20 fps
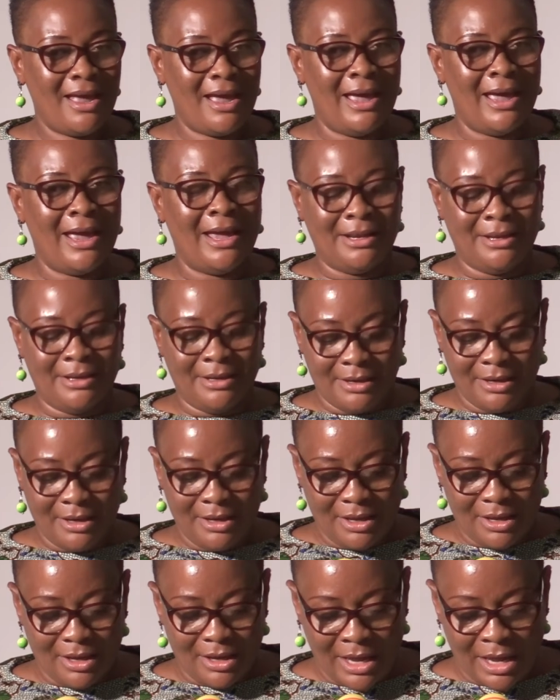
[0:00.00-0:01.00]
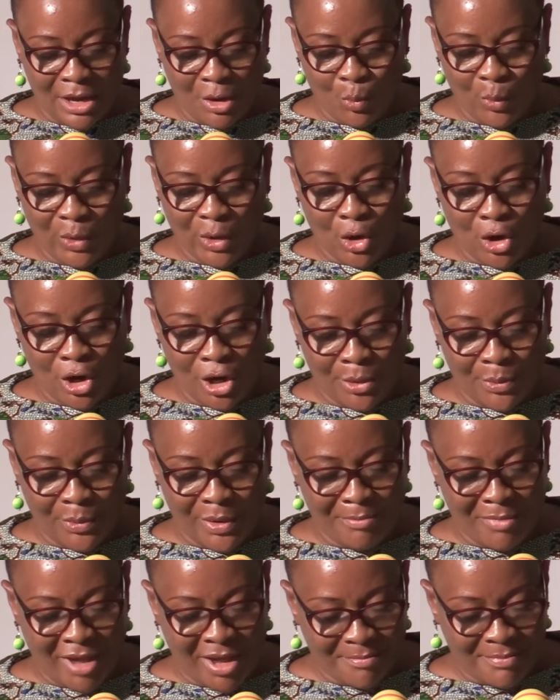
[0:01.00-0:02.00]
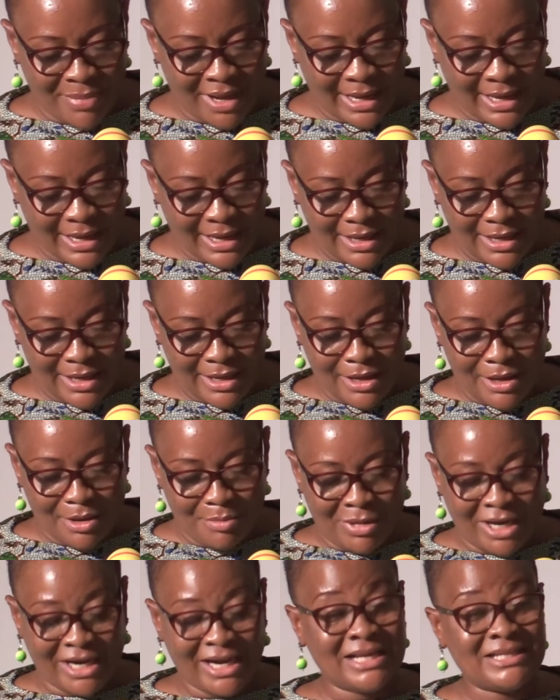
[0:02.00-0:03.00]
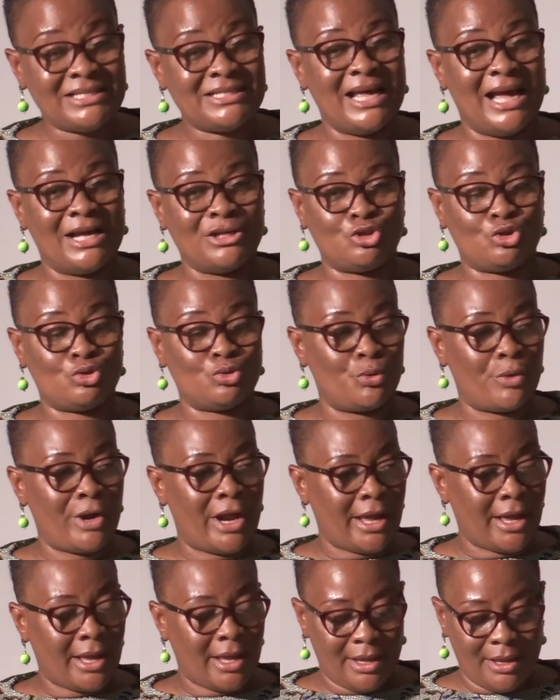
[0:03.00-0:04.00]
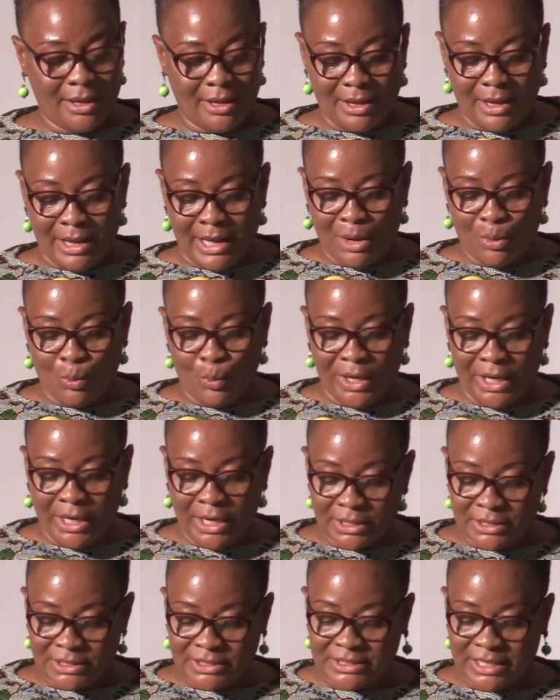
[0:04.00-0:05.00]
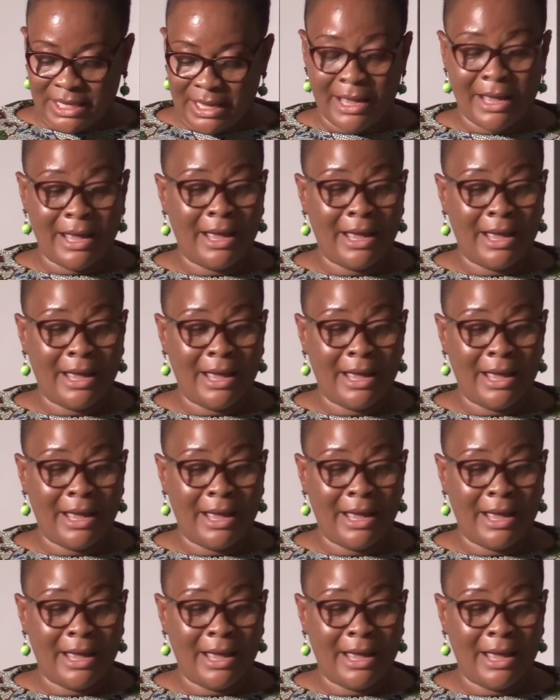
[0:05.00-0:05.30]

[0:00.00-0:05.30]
And we all remember Manasseh Azure Awini's